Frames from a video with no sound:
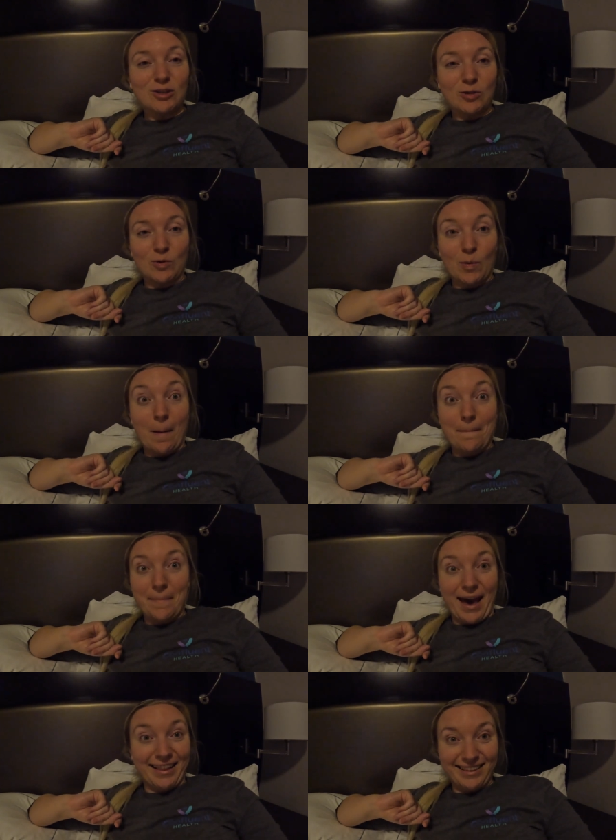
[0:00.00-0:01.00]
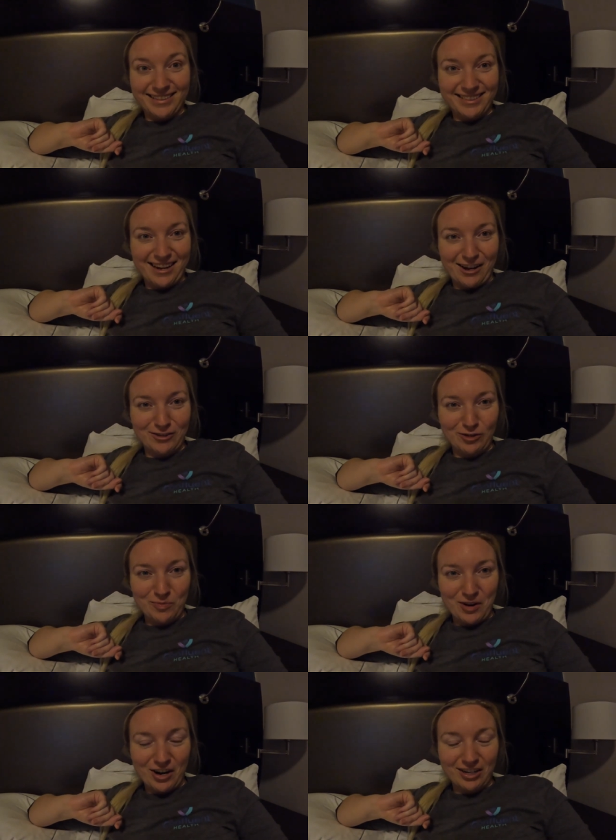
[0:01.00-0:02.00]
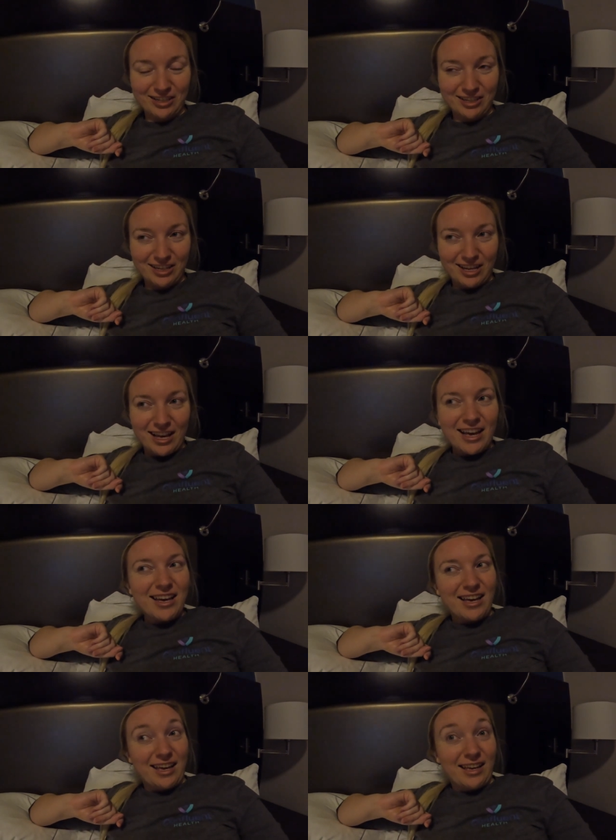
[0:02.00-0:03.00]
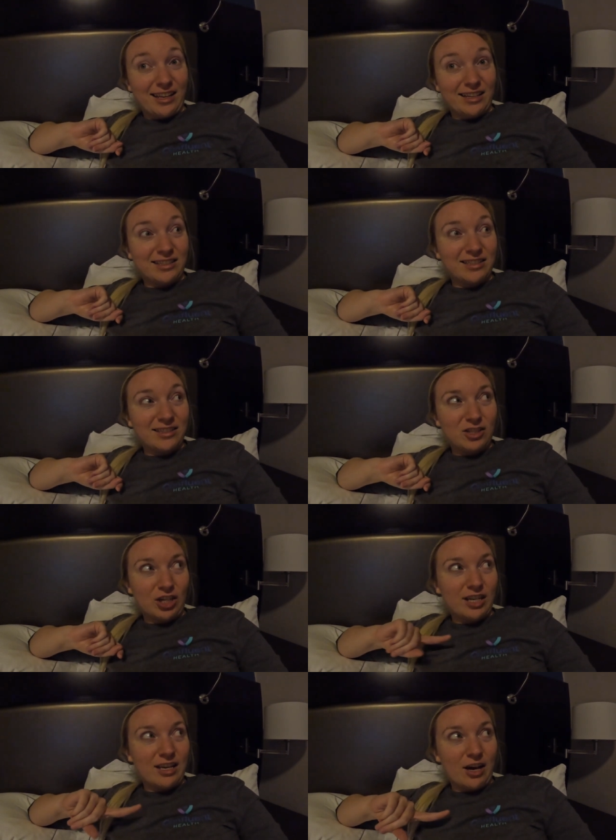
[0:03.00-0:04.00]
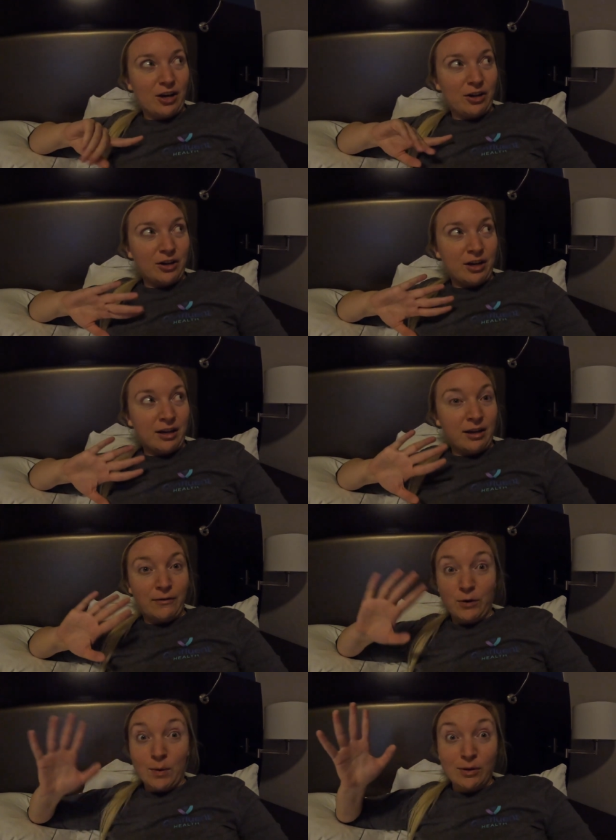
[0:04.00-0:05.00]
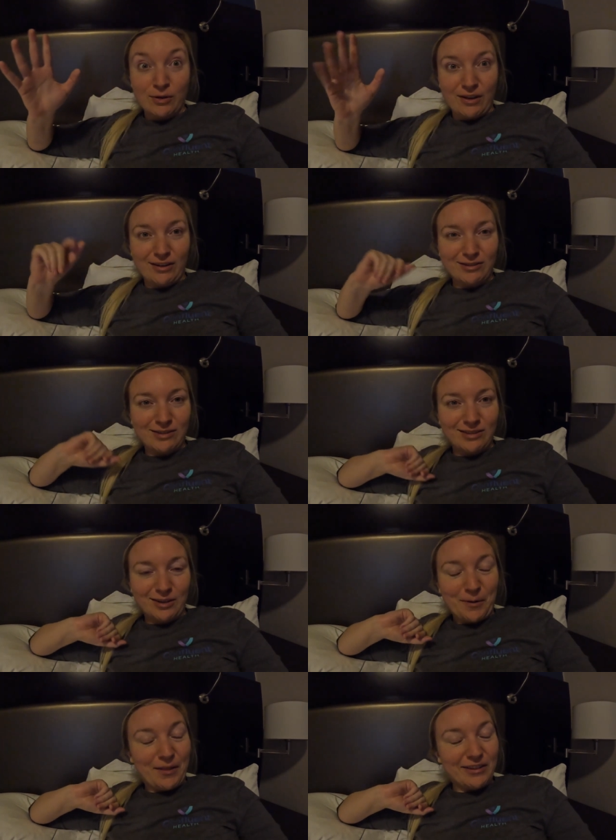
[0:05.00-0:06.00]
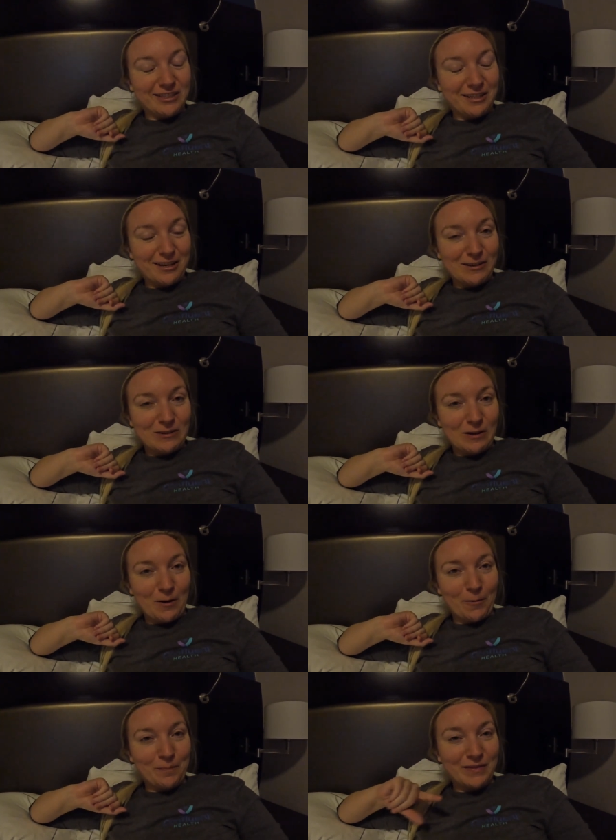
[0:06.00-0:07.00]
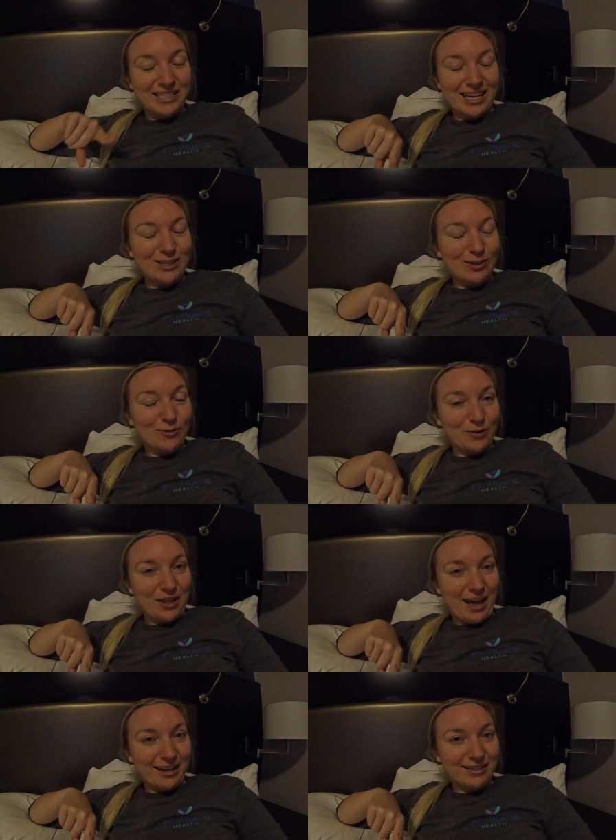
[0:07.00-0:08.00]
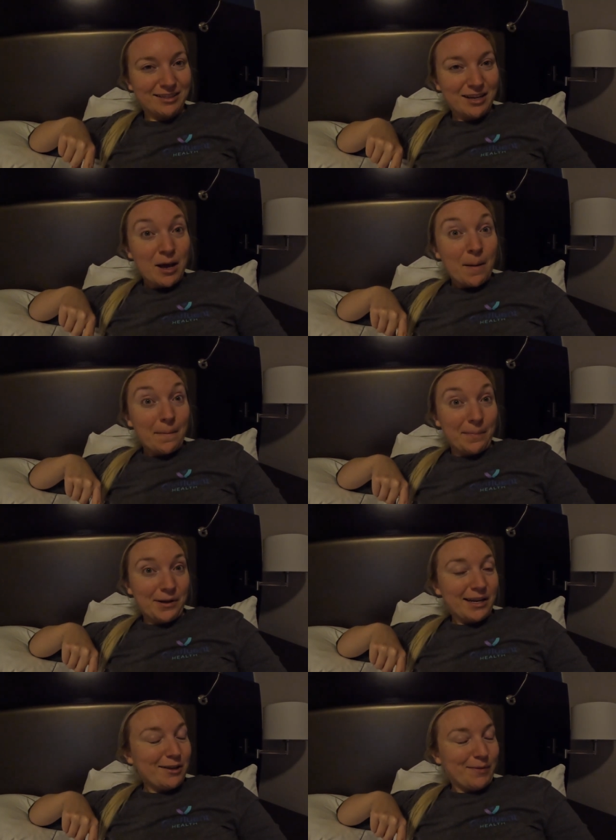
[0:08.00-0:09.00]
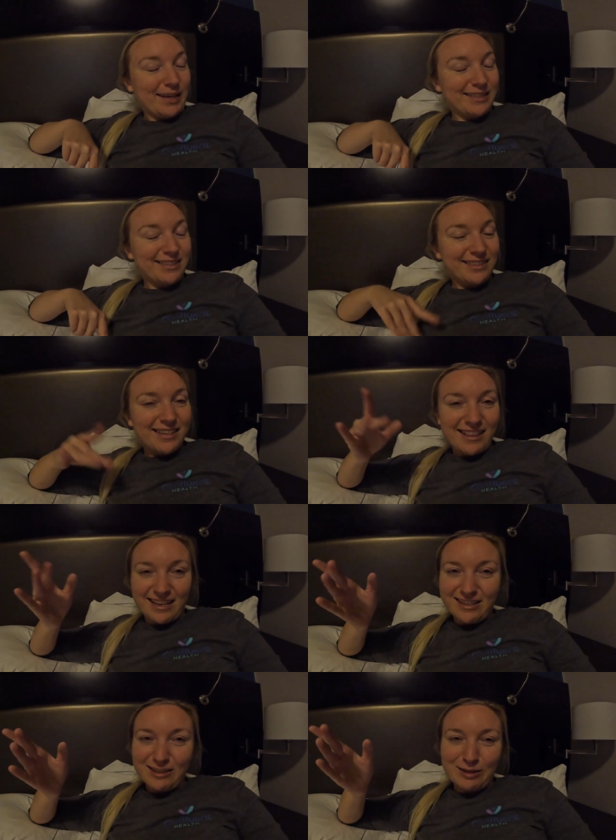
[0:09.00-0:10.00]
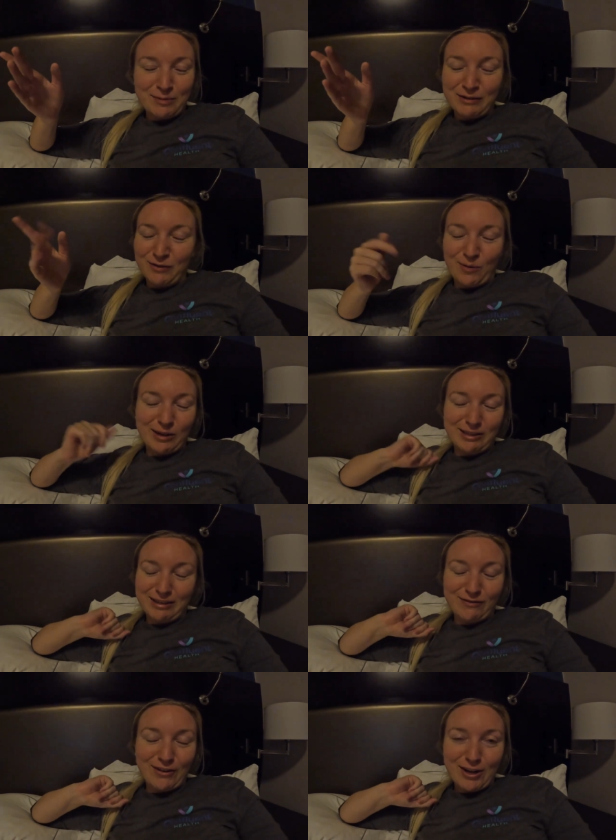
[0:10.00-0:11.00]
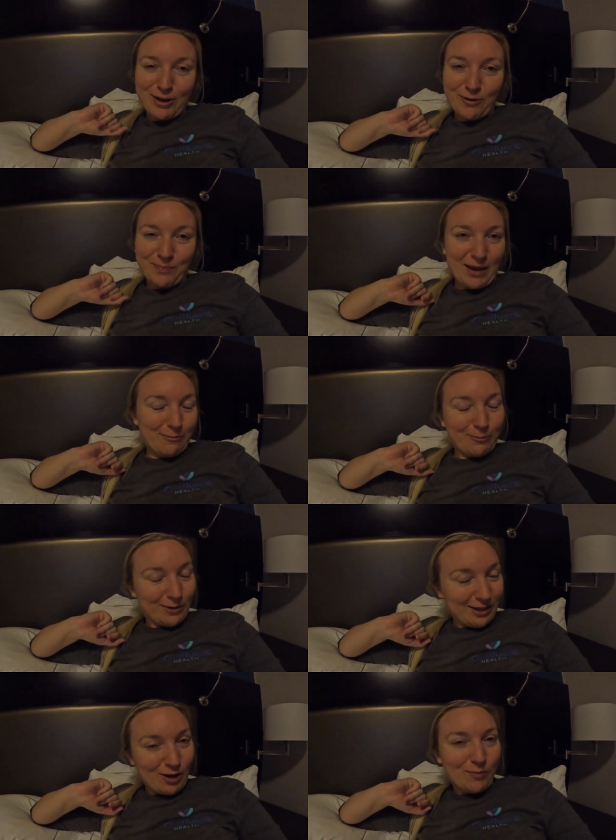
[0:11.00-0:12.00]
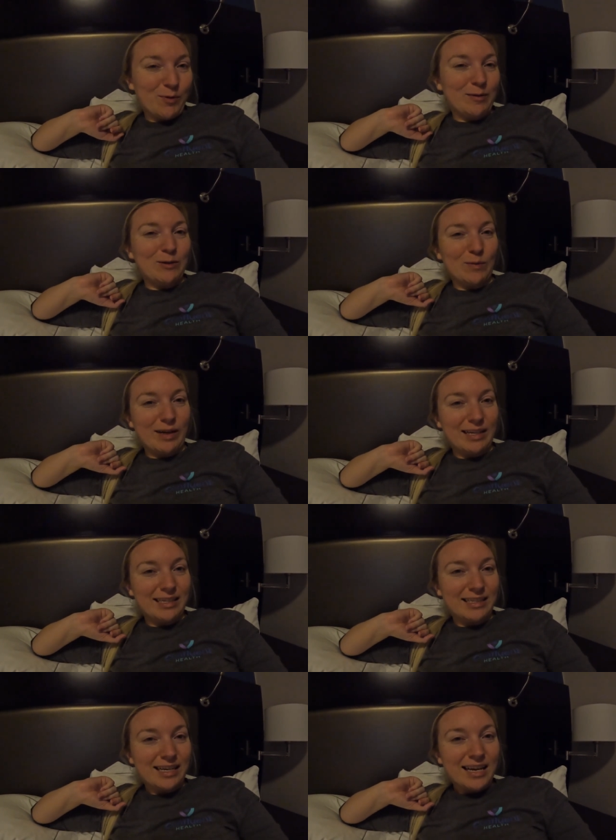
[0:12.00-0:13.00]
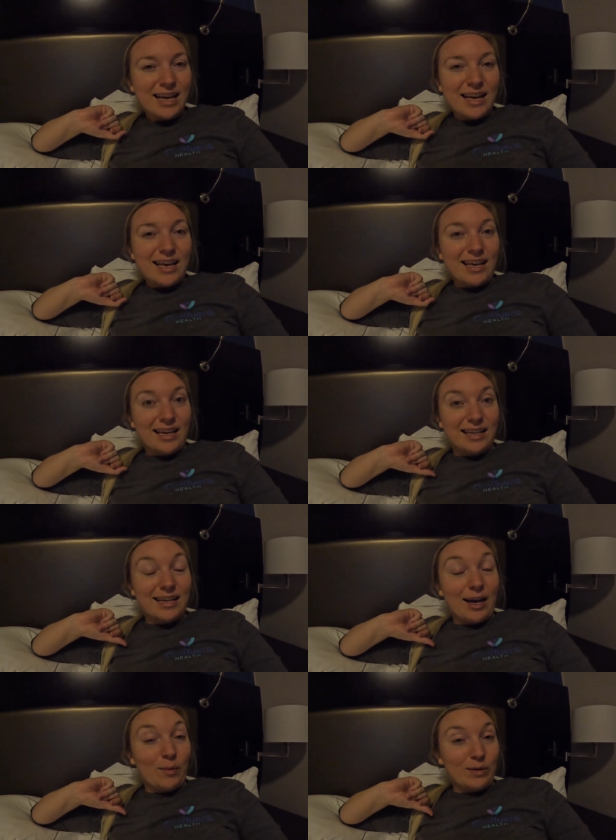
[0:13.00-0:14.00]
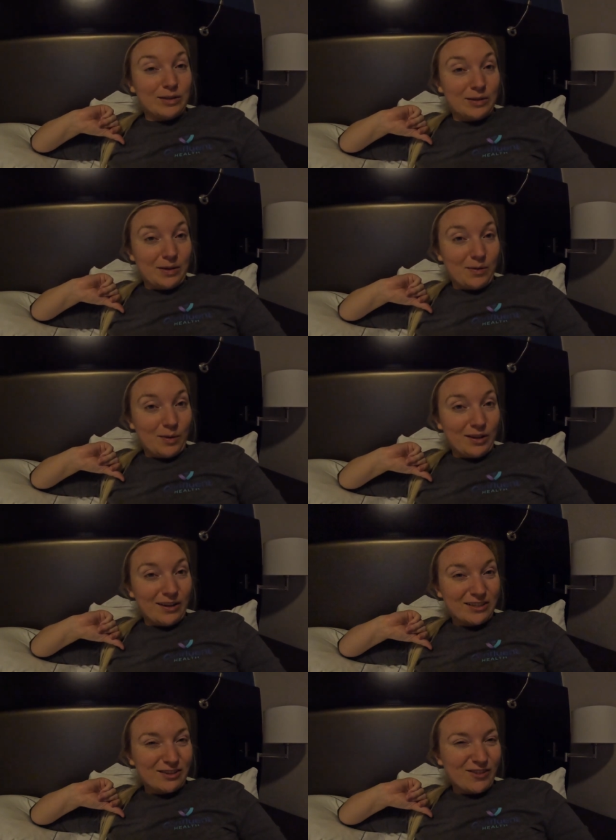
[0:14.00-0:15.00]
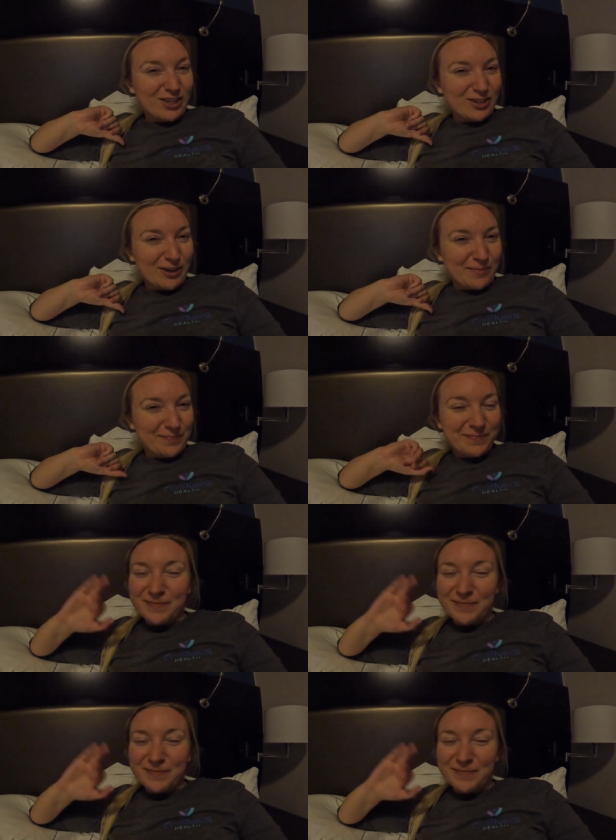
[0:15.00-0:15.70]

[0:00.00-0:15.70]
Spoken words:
to Badlands National Park and checking out a few other things around the city, so stay tuned for that. But anyways, thank you so much for watching this video. I really hope you enjoyed it, and I will see you on the next adventure.